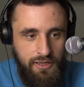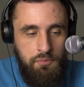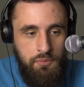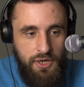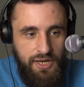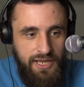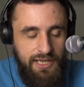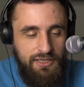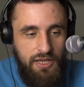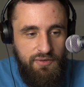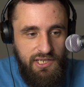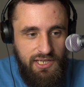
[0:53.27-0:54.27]
But he
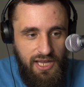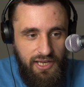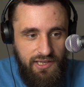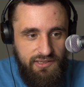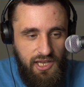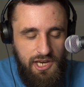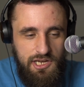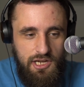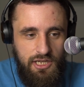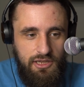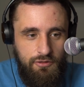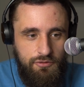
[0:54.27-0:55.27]
levied an accusation
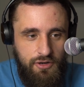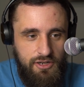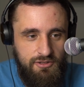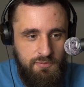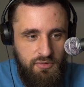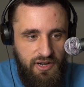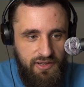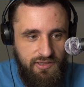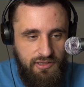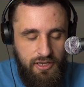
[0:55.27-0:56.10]
in the French press,